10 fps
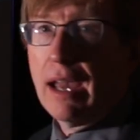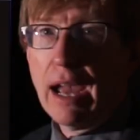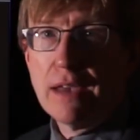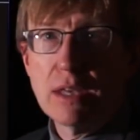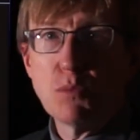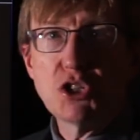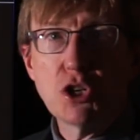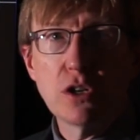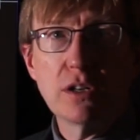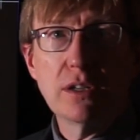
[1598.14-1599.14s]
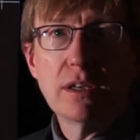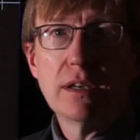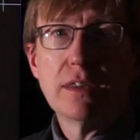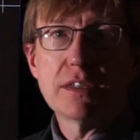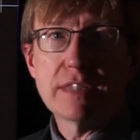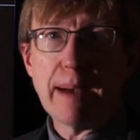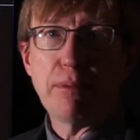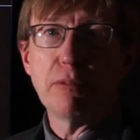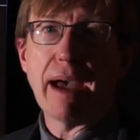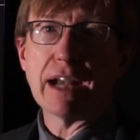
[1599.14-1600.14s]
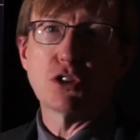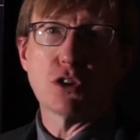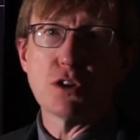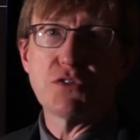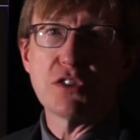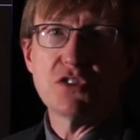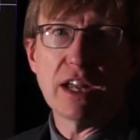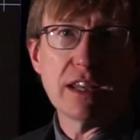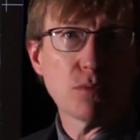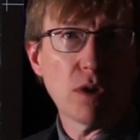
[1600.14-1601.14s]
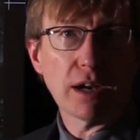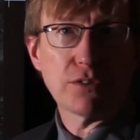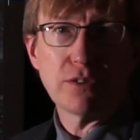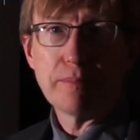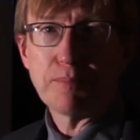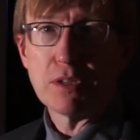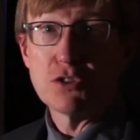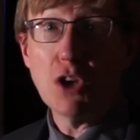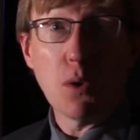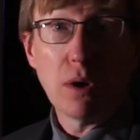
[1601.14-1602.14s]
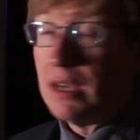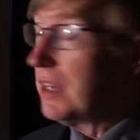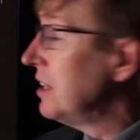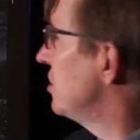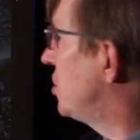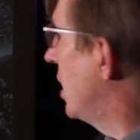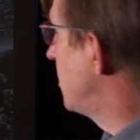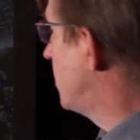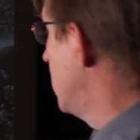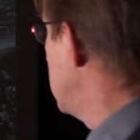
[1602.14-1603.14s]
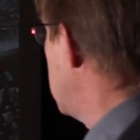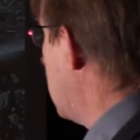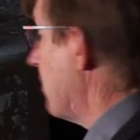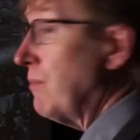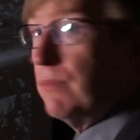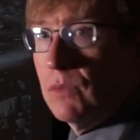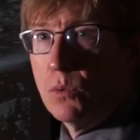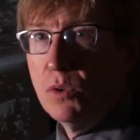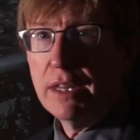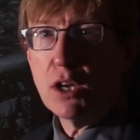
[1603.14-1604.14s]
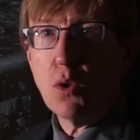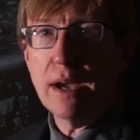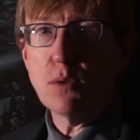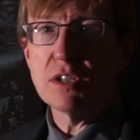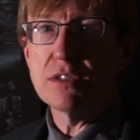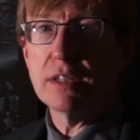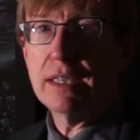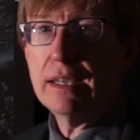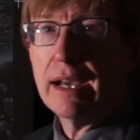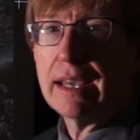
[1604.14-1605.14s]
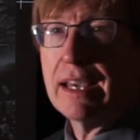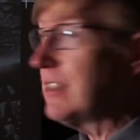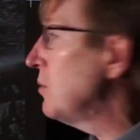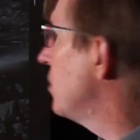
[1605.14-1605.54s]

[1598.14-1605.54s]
and then return the sample back to Earth to study the rocks. So just really quite recently, I guess it